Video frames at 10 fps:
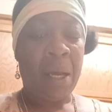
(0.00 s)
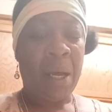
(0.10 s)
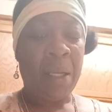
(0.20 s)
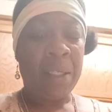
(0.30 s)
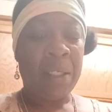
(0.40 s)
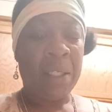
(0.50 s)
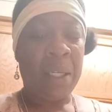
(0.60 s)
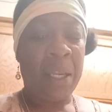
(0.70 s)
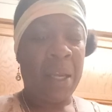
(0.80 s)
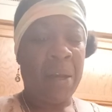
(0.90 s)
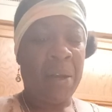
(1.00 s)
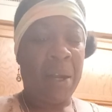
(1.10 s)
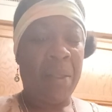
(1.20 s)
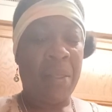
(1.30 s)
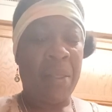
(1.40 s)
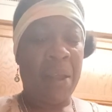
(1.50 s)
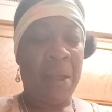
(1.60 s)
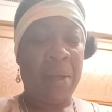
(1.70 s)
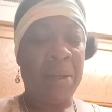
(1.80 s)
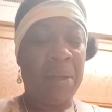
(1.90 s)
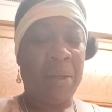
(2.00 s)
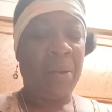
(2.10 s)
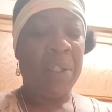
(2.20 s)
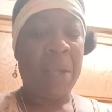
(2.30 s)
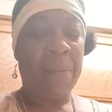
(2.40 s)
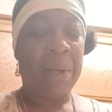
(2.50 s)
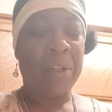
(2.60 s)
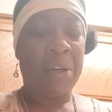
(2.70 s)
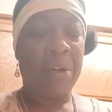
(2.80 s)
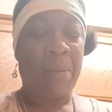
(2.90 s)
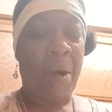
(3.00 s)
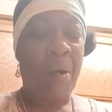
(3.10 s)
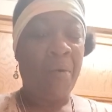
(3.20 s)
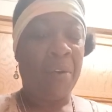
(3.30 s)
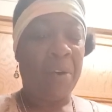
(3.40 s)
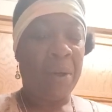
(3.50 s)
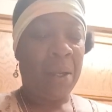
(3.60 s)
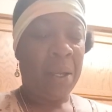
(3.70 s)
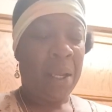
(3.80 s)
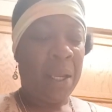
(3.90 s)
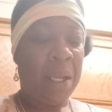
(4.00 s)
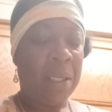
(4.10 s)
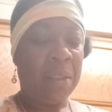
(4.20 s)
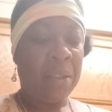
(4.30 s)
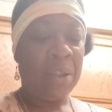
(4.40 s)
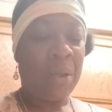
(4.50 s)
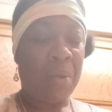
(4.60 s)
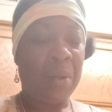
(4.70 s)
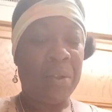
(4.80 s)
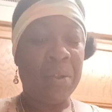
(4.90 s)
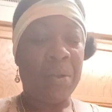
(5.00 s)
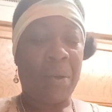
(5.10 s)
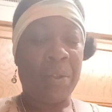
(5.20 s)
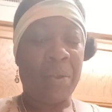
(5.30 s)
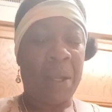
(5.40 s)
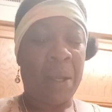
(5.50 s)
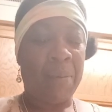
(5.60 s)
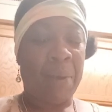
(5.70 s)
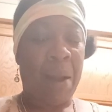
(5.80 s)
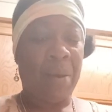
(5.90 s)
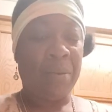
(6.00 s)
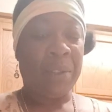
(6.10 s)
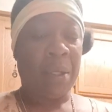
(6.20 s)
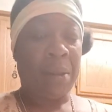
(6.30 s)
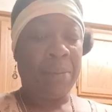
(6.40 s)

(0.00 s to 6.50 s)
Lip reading: onions in there, and the only time I turn them over is so, you know, so they can brown some.